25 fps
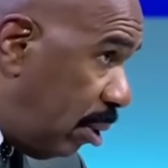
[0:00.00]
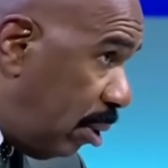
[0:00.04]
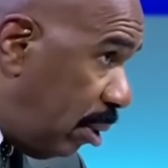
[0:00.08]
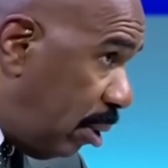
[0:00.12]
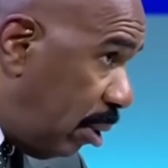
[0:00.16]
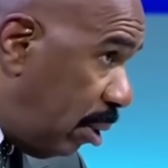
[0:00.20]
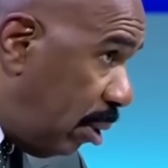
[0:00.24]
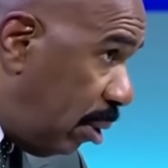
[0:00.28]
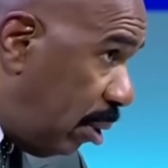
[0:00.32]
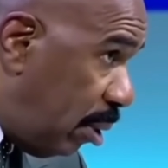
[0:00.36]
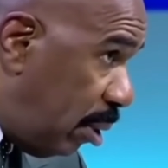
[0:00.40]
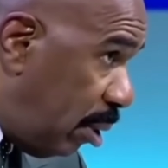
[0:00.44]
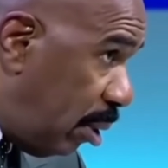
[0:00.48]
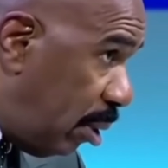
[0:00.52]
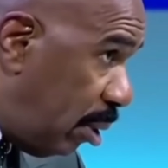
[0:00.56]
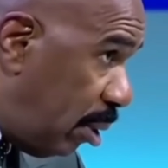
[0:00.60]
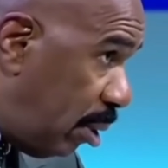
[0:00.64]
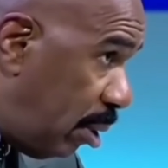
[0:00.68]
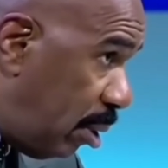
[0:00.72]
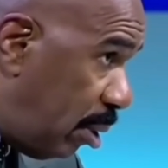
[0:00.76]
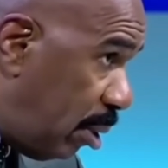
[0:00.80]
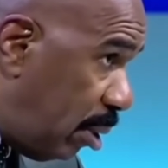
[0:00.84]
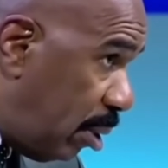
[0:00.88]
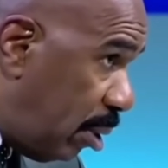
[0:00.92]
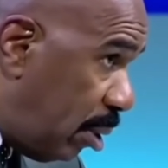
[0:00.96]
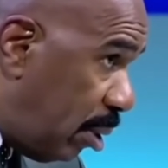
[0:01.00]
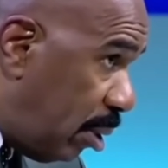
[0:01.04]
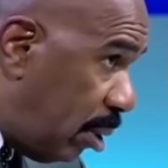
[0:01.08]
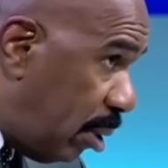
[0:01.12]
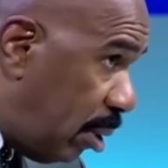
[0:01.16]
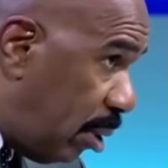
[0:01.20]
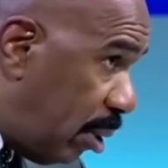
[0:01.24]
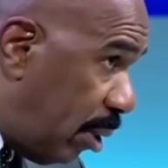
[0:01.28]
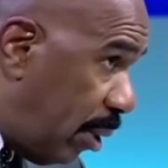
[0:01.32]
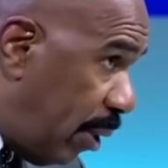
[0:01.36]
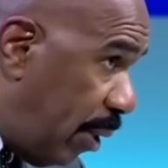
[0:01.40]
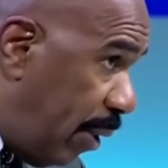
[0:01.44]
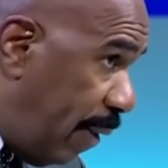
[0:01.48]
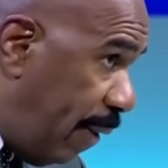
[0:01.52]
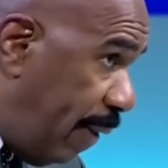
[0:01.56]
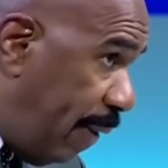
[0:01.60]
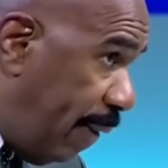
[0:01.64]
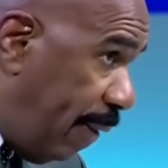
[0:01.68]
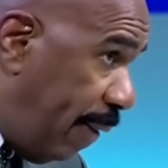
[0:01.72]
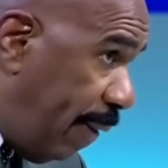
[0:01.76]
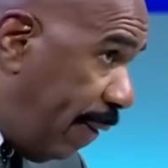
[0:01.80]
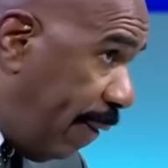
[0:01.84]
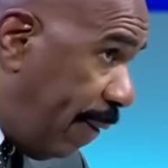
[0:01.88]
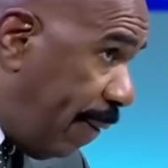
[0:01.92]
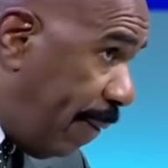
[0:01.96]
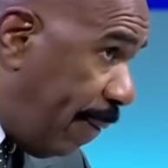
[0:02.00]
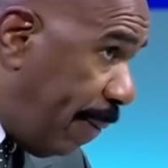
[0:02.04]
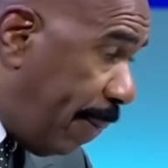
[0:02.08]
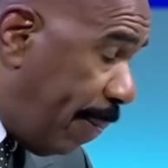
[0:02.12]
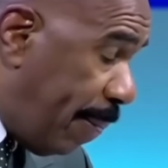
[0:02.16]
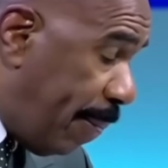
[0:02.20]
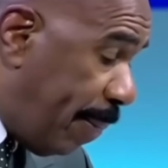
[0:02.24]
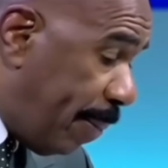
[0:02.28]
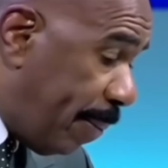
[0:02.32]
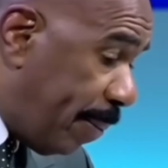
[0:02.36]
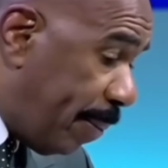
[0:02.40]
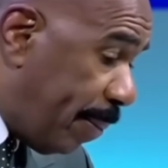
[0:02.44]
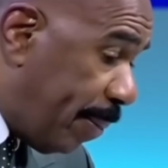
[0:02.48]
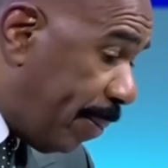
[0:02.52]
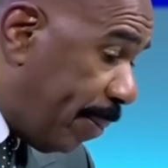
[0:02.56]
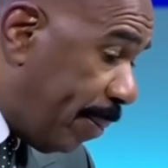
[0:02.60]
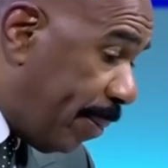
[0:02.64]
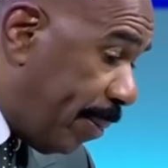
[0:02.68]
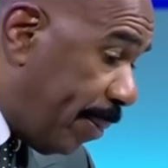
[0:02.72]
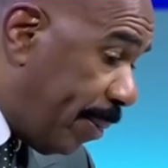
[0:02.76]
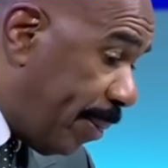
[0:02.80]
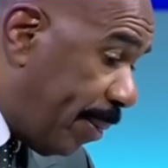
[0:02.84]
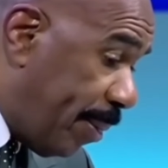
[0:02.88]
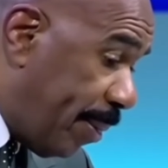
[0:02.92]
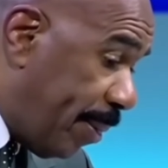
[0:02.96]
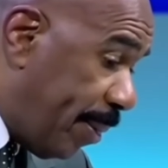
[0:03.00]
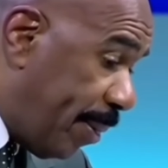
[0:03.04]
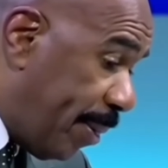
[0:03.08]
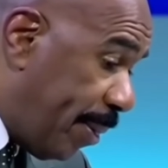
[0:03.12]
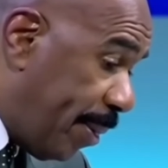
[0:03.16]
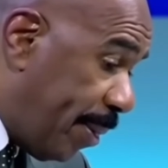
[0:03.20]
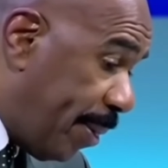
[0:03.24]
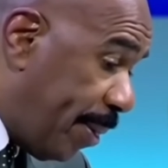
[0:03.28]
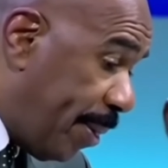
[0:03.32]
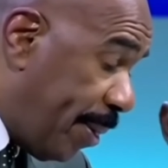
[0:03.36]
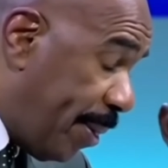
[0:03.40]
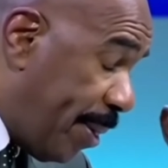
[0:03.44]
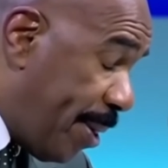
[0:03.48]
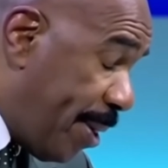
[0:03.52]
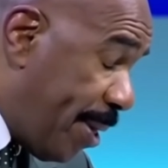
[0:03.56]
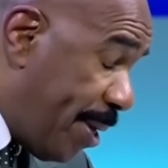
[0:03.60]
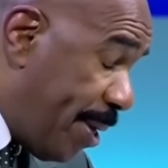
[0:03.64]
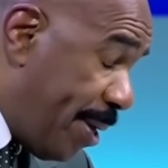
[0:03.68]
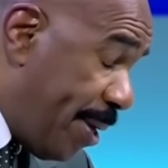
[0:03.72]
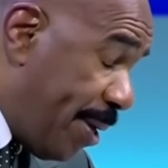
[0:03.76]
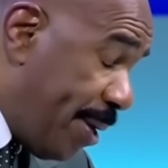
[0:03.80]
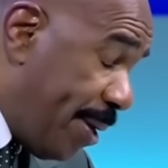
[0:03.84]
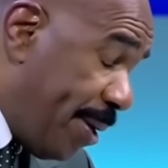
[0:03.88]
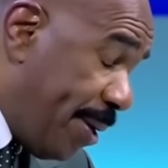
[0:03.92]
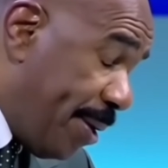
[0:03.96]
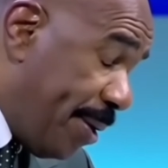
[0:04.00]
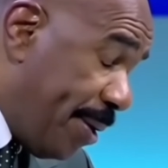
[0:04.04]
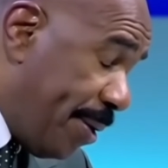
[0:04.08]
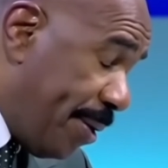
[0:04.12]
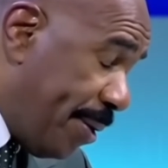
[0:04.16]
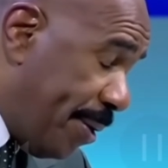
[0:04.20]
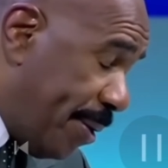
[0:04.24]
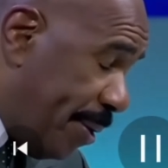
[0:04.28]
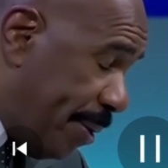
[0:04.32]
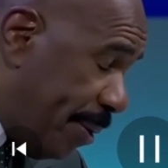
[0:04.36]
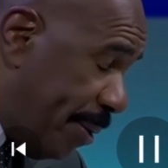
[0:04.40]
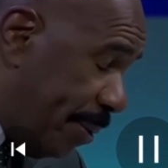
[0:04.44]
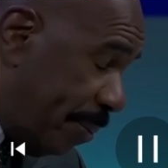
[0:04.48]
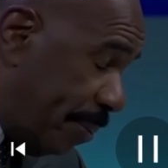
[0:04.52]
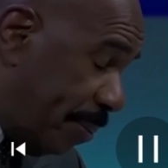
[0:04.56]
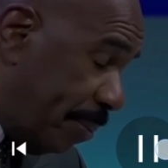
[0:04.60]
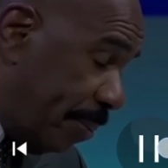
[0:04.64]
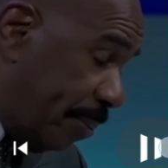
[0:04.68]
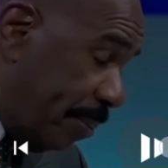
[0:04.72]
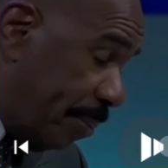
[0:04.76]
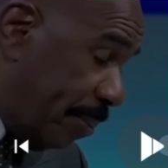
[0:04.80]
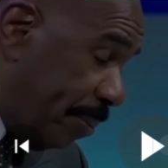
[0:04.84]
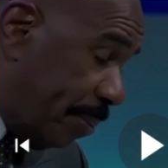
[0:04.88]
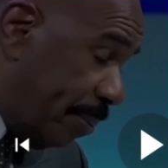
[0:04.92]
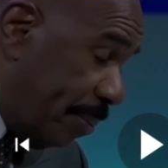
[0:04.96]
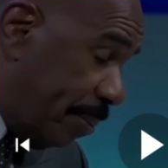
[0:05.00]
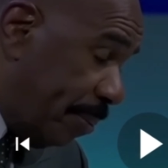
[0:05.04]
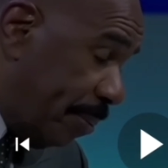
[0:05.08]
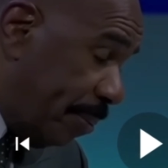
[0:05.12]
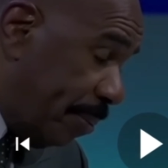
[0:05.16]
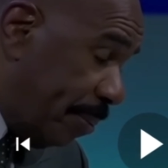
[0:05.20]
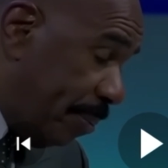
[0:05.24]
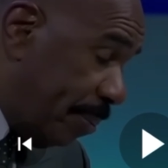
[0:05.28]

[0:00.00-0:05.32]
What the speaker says: No words are spoken by the person on screen.